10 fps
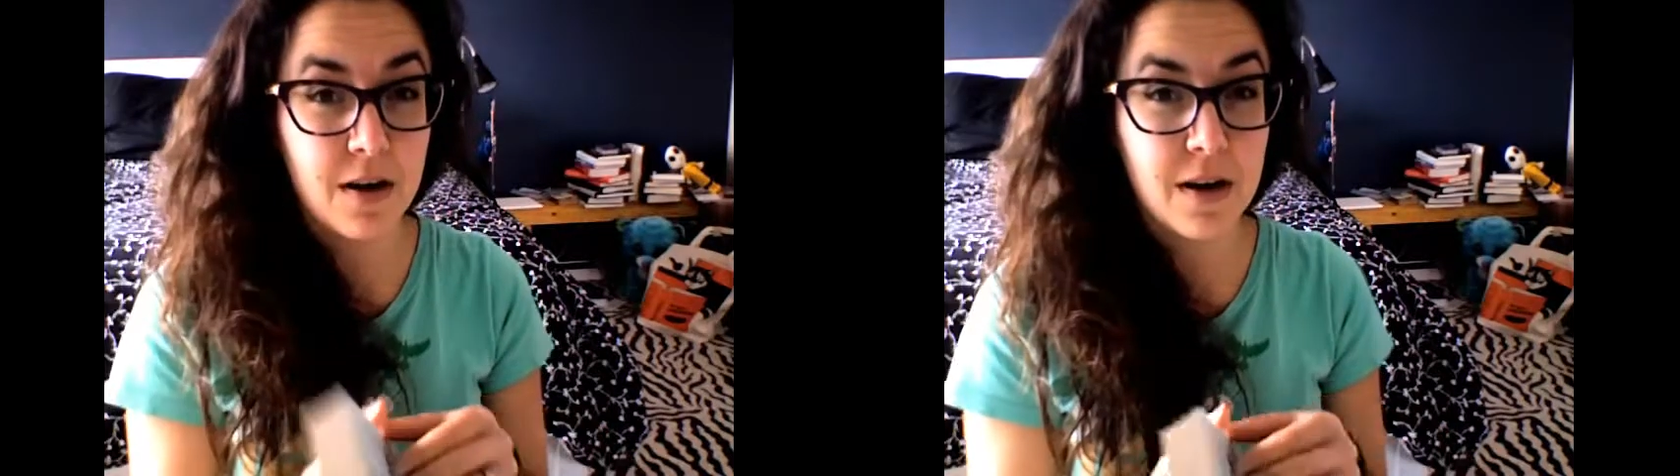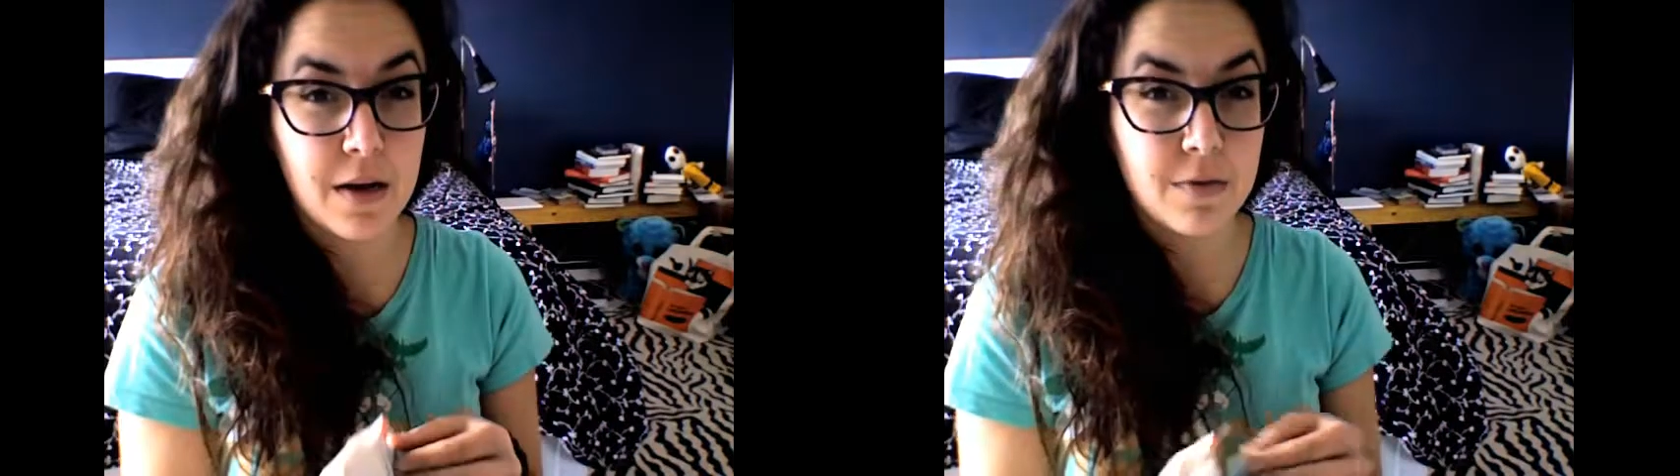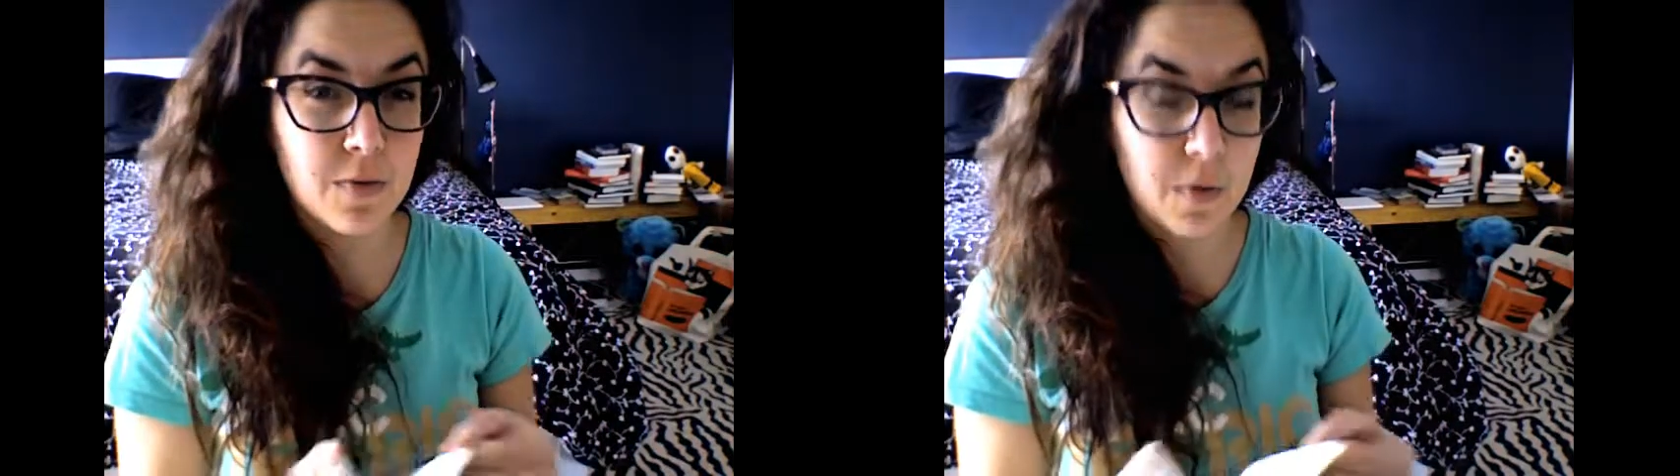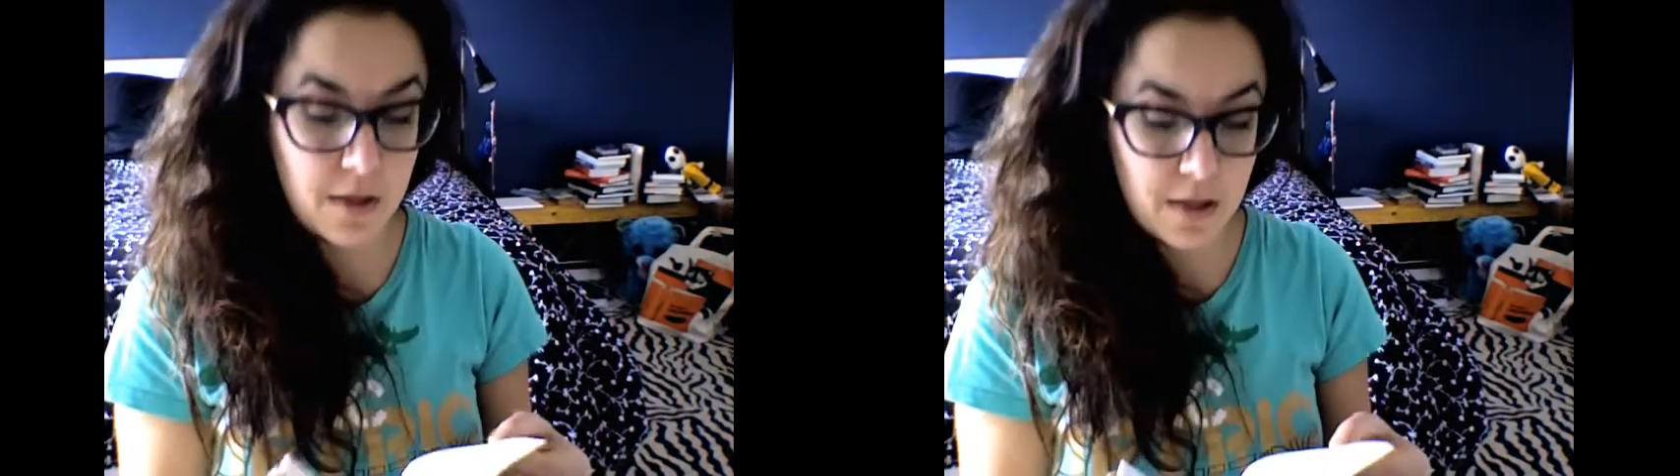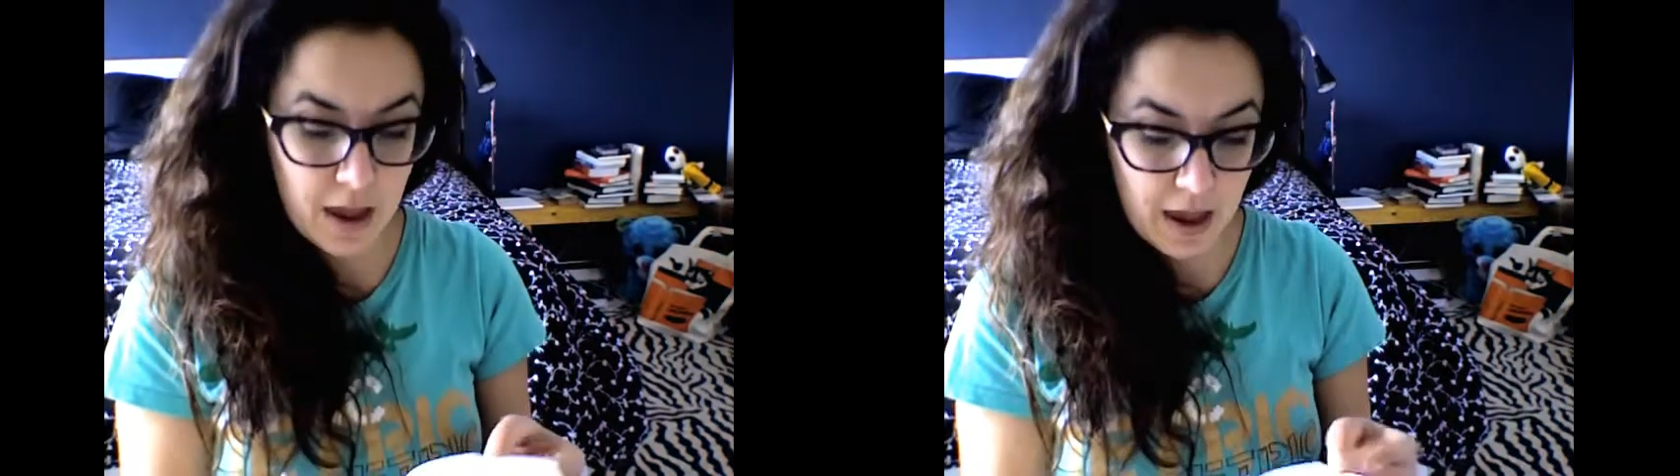It comes
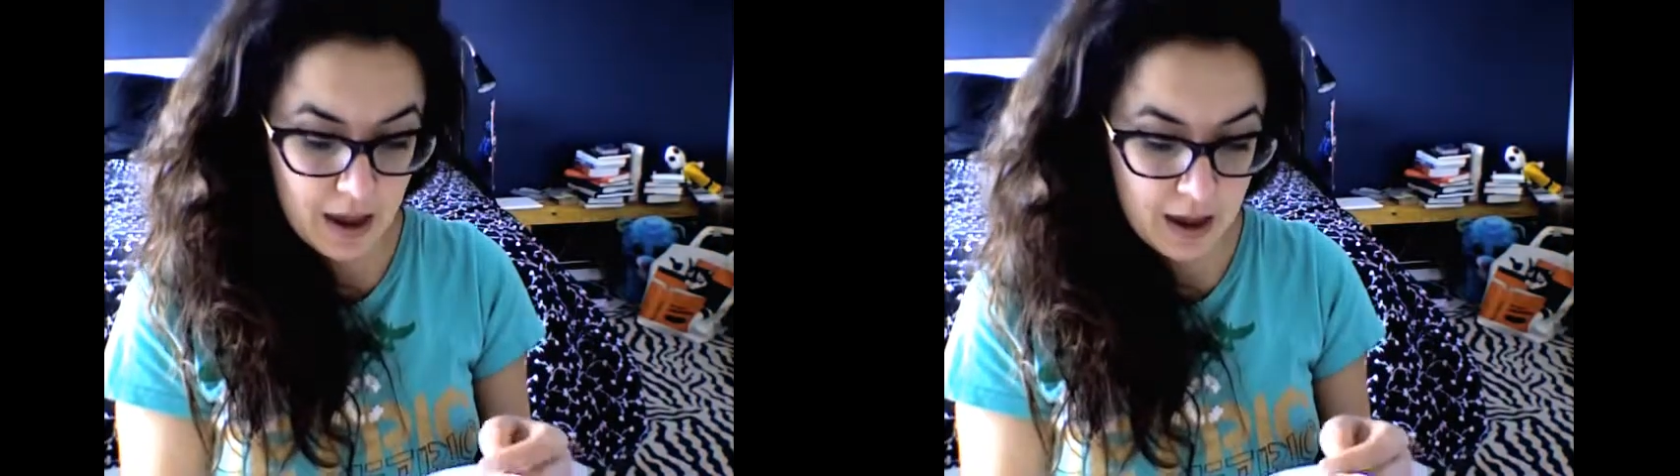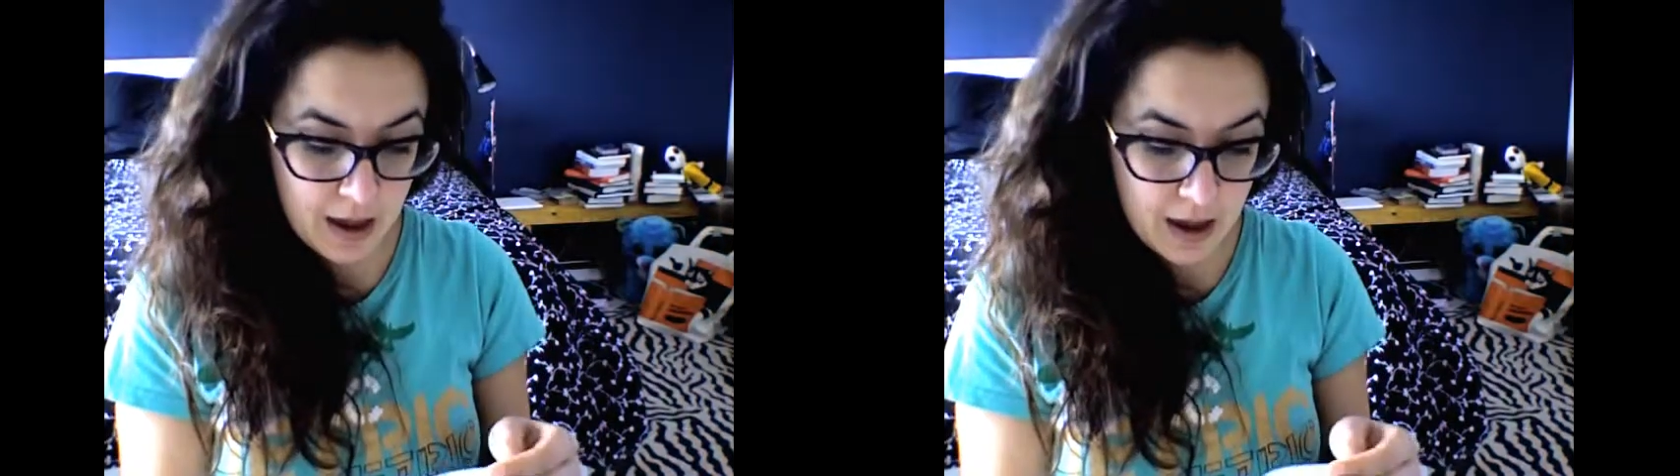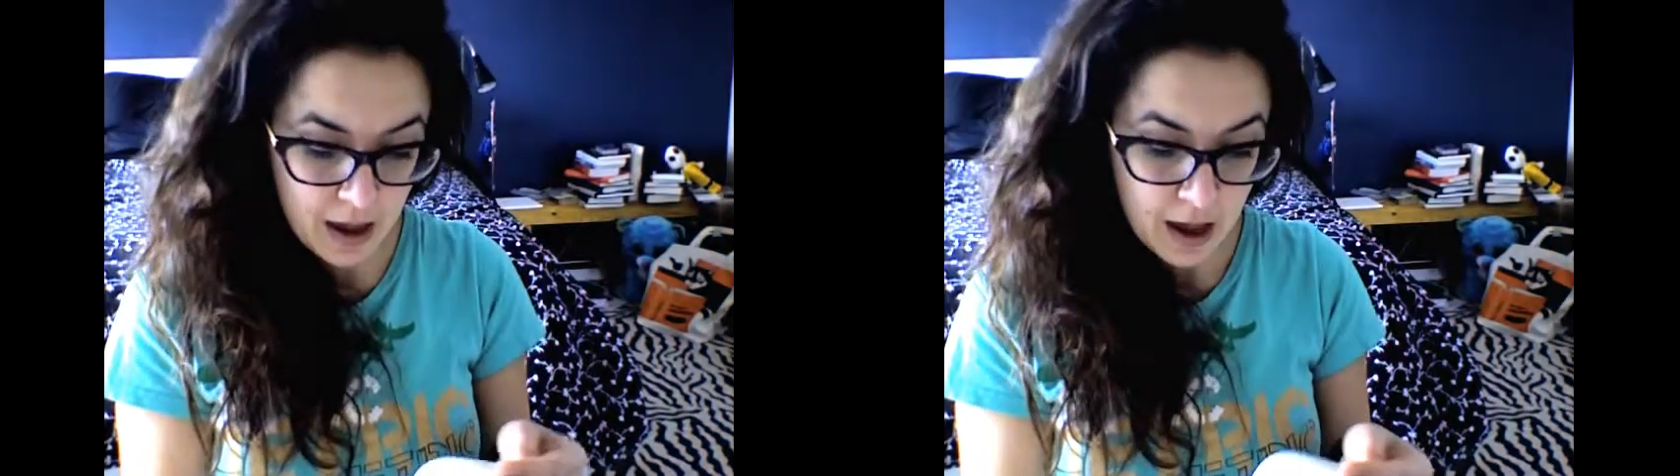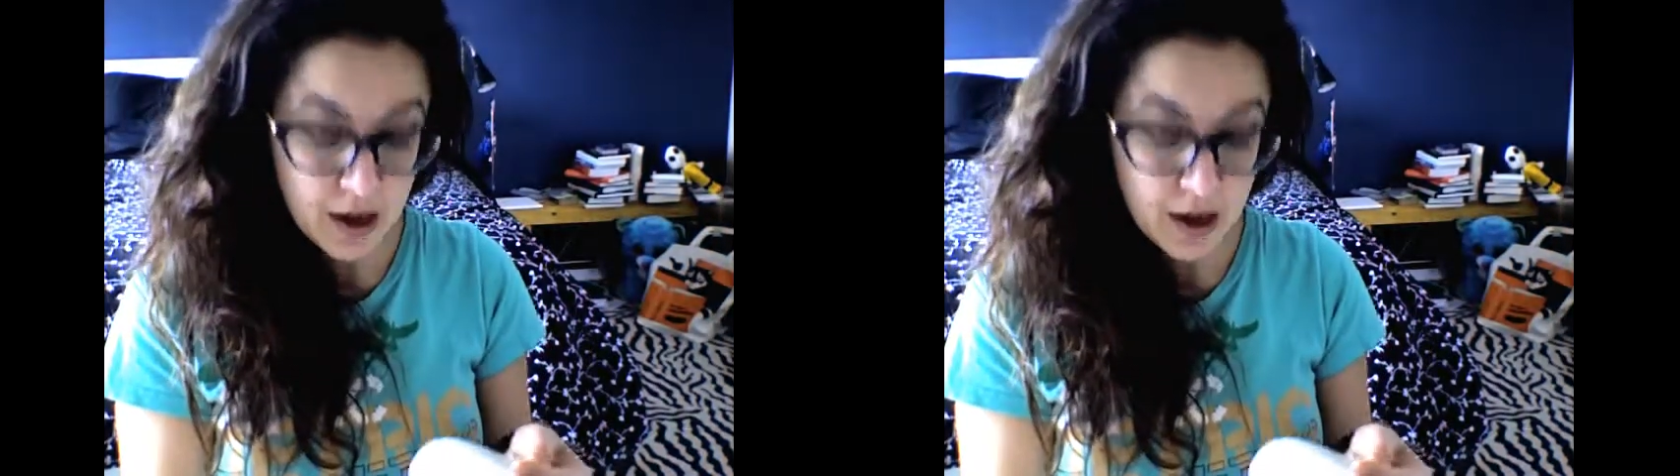with a